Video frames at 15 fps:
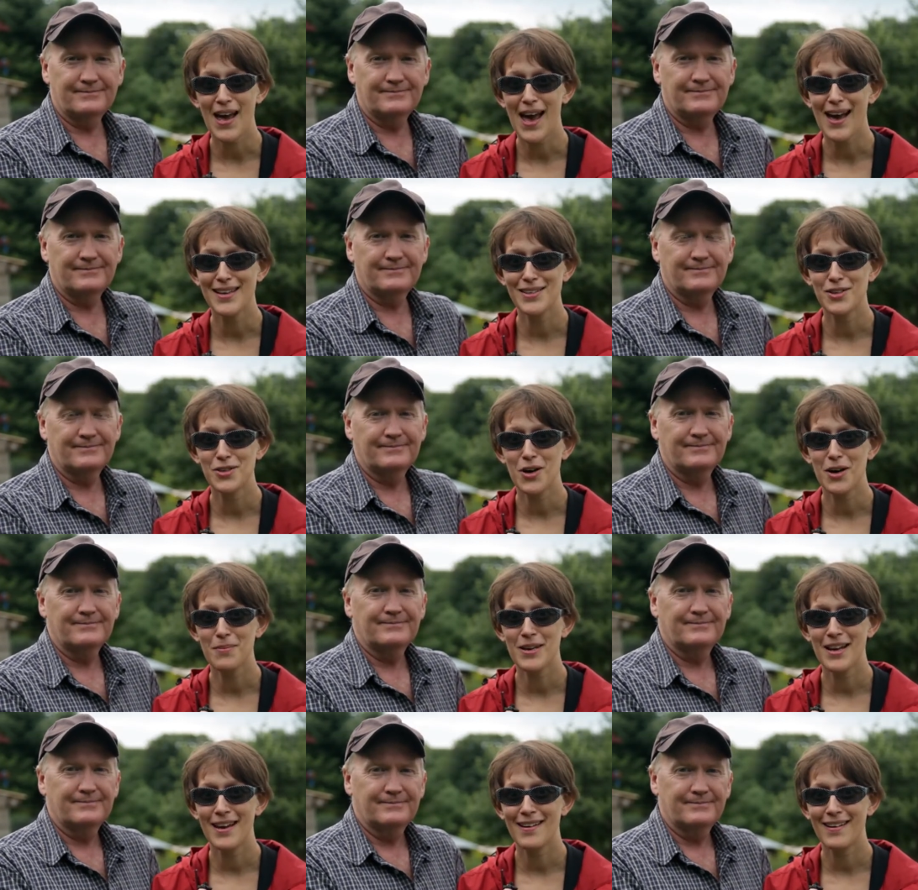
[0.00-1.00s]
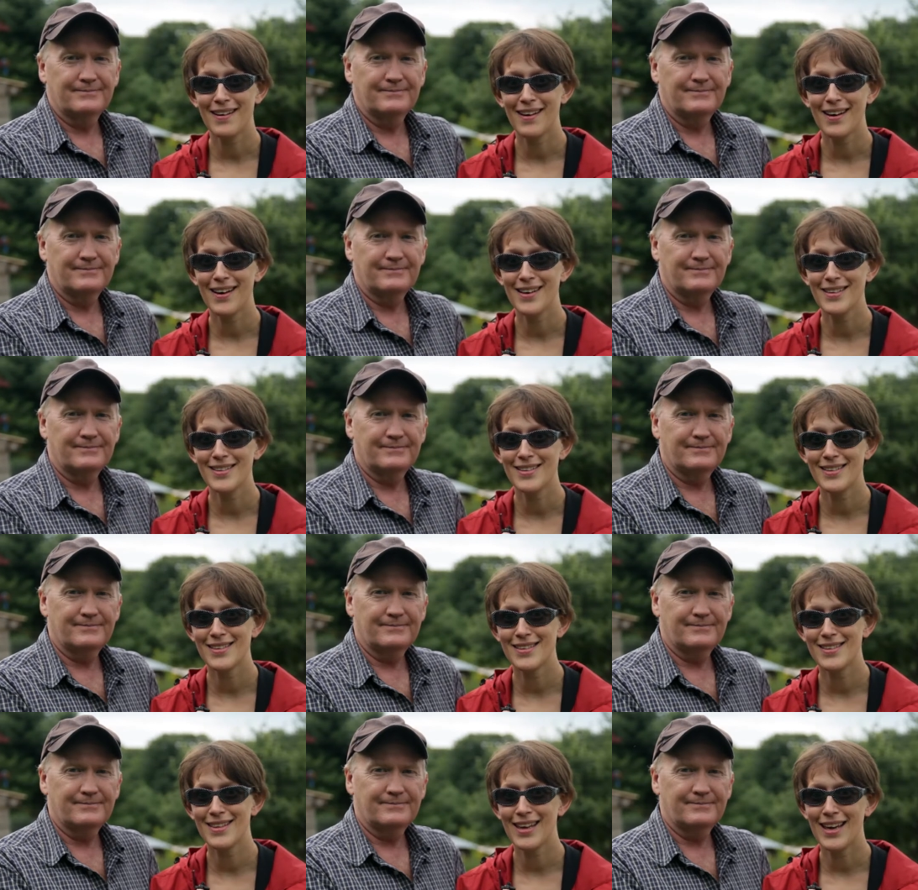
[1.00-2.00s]
Speaker 1: has nominated us
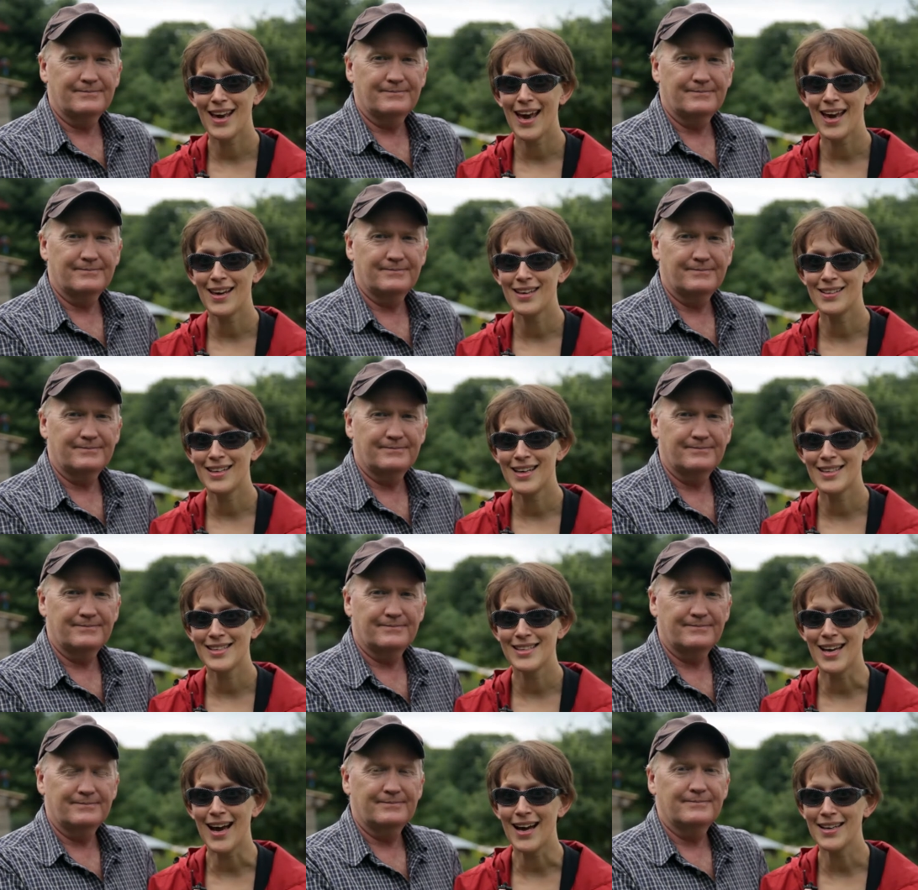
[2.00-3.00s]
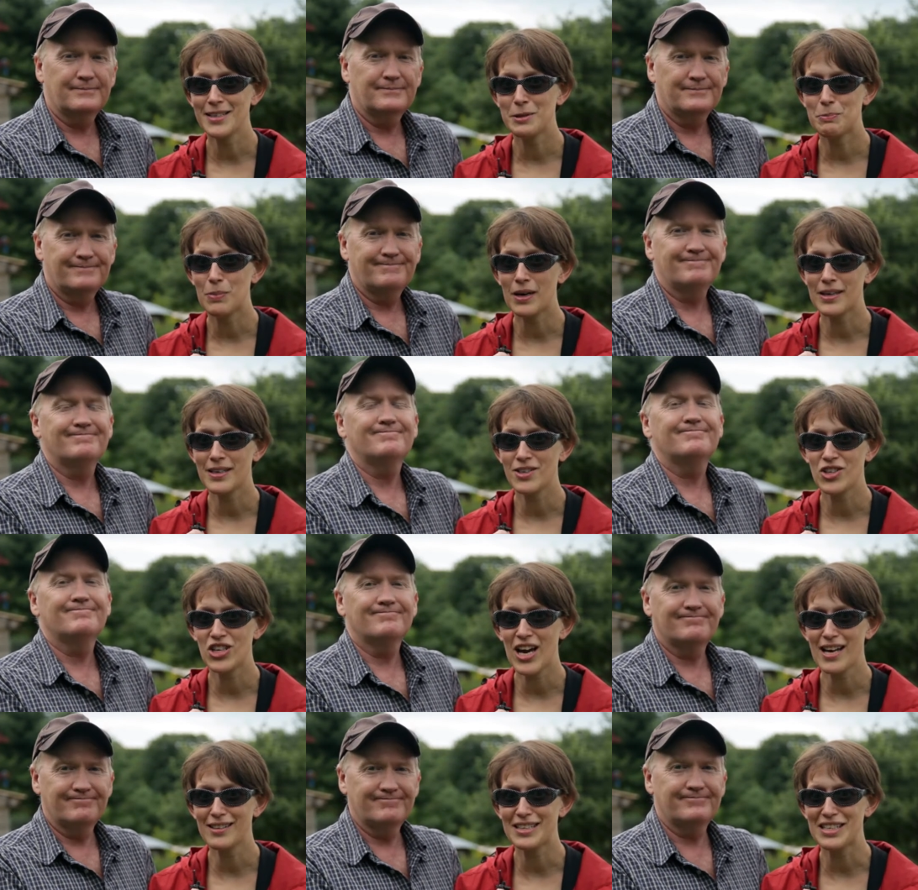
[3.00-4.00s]
in the ALS Ice Bucket
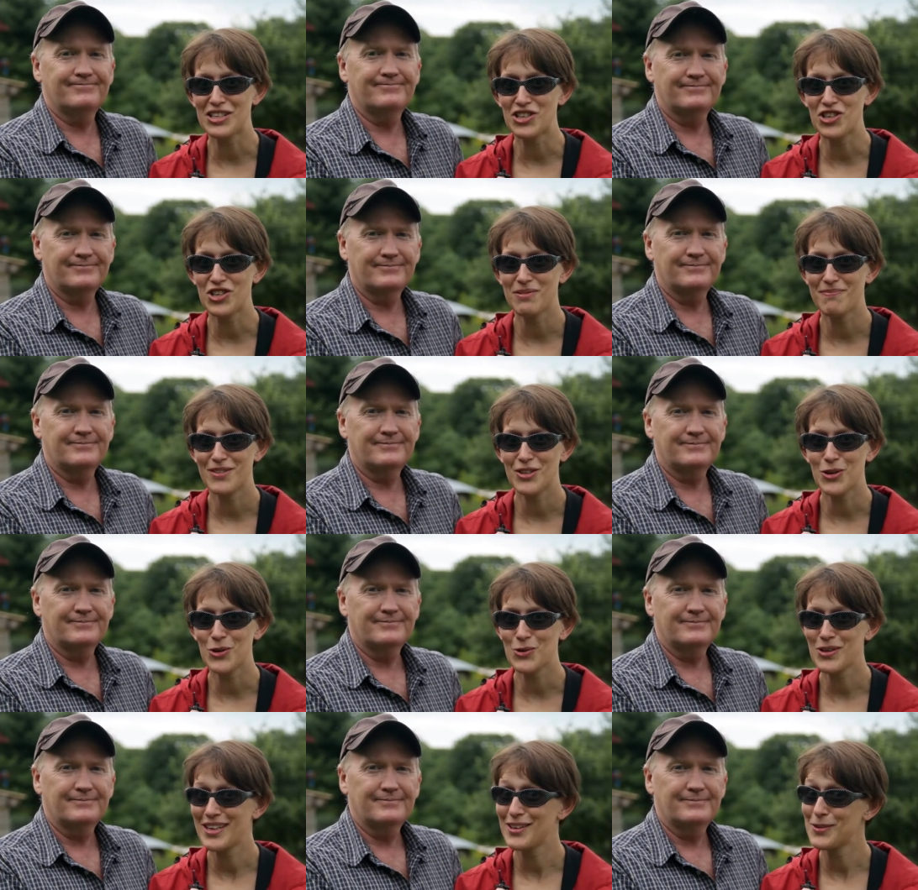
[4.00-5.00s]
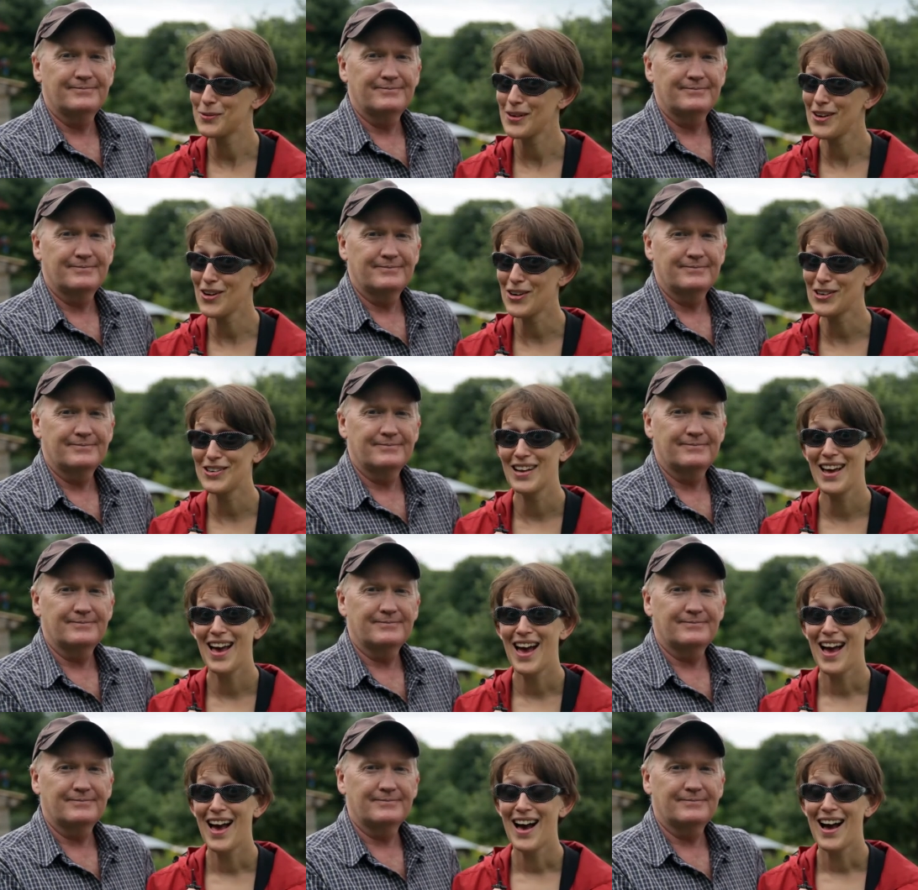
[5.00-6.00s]
Challenge. So here we are.
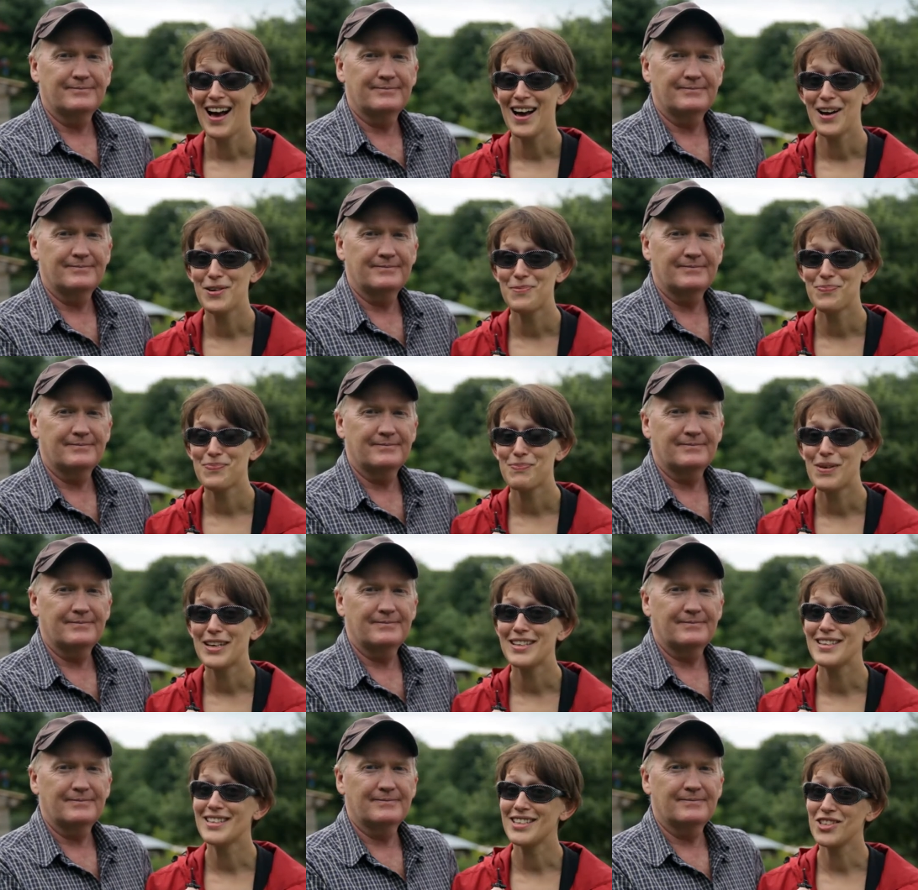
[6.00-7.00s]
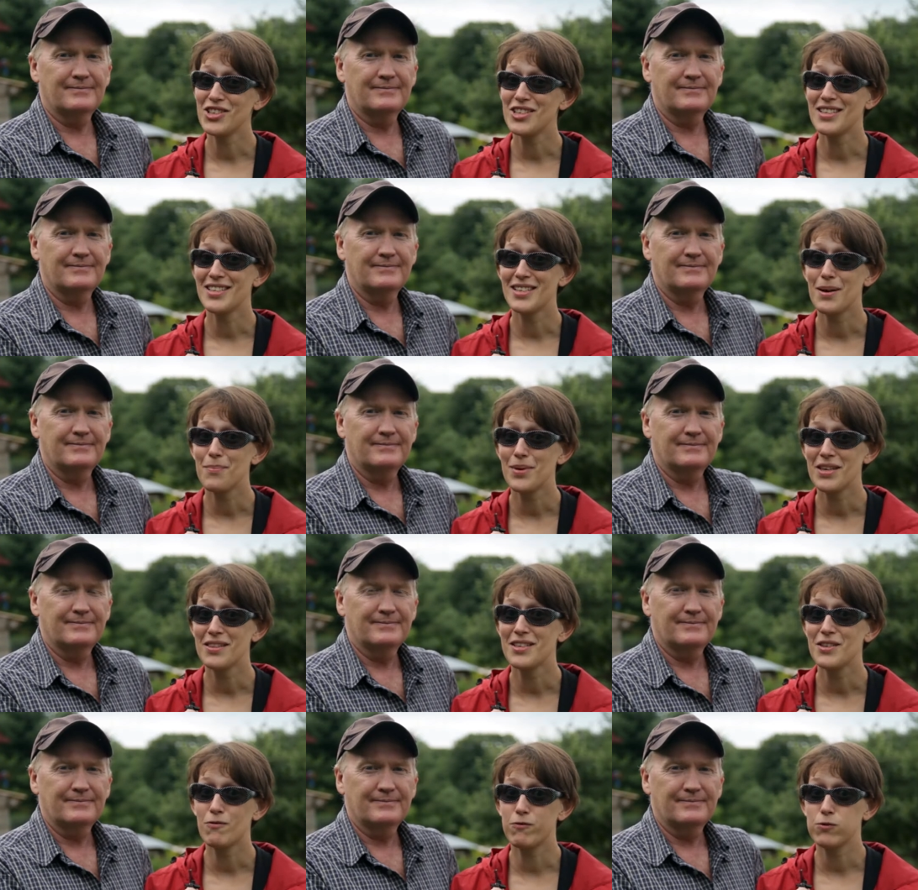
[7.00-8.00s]
Um, but in addition to dumping
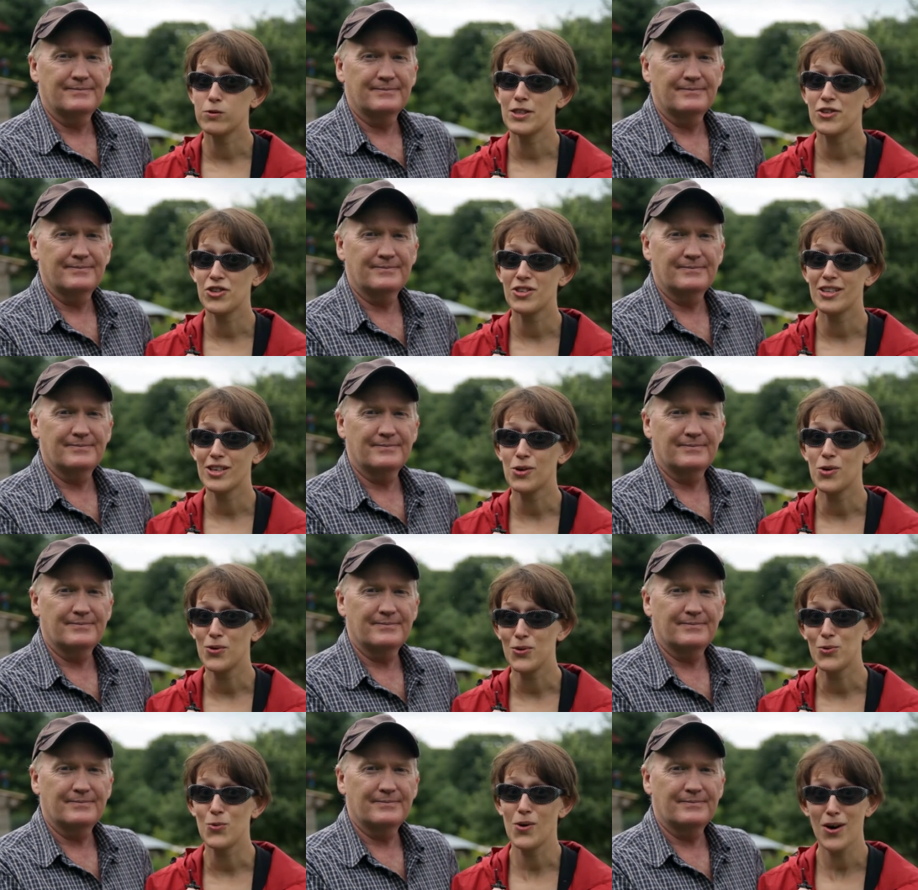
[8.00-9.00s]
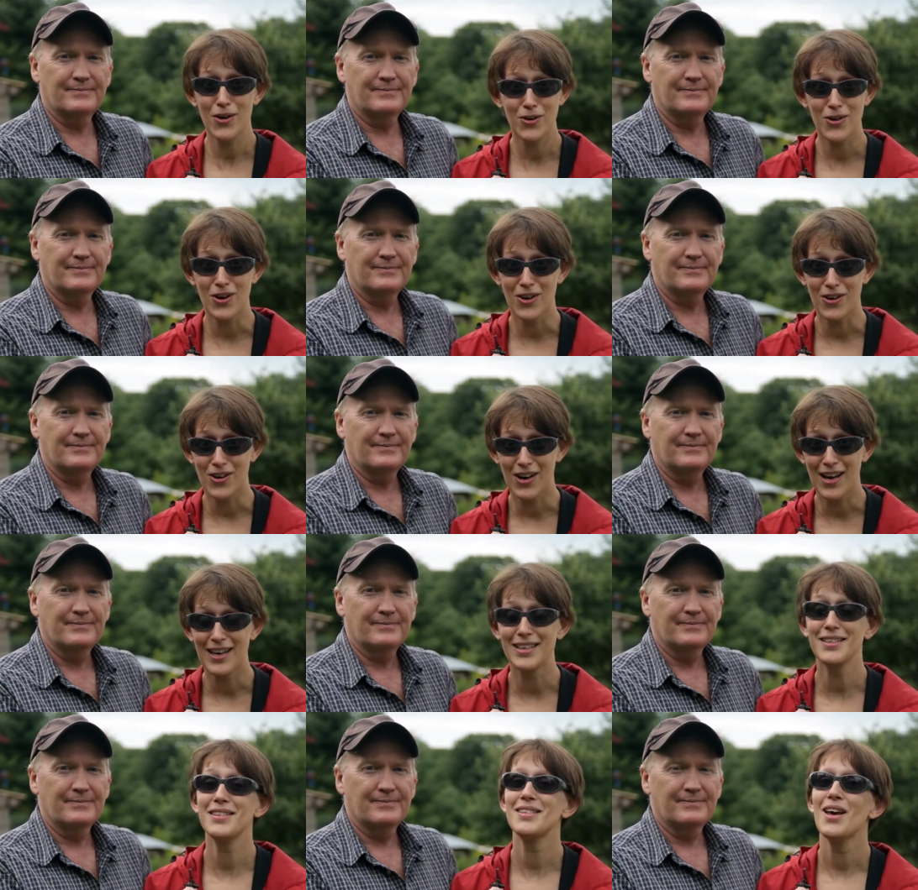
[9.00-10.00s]
this frigidly cold water on our
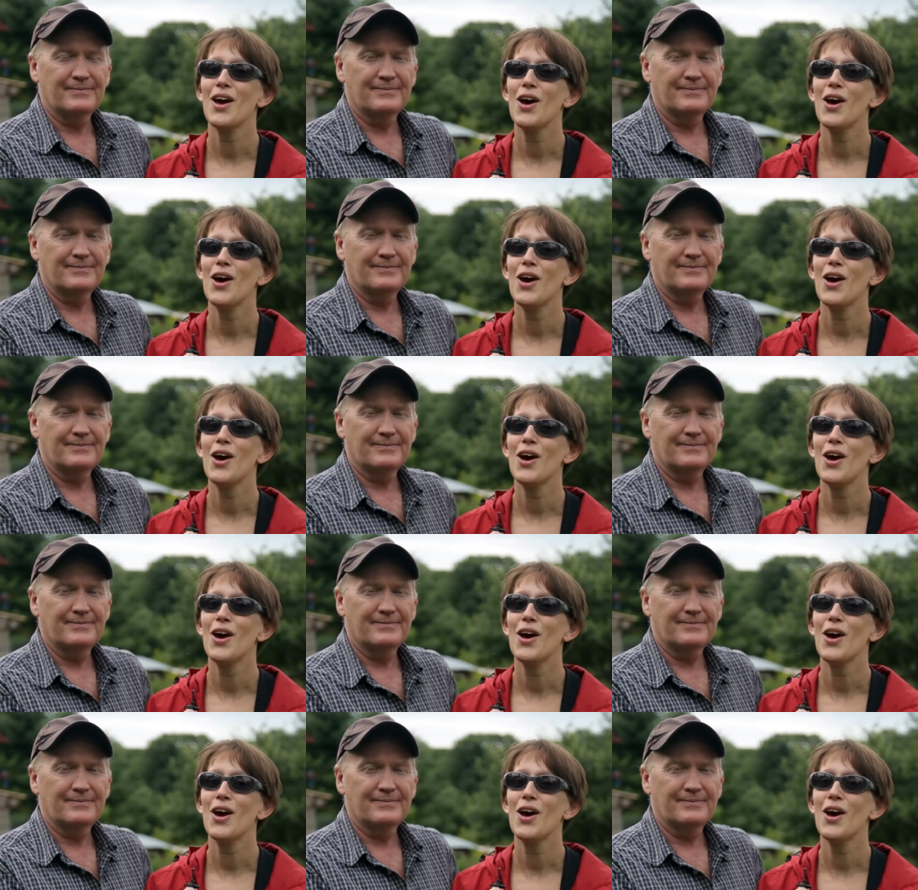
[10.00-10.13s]
heads,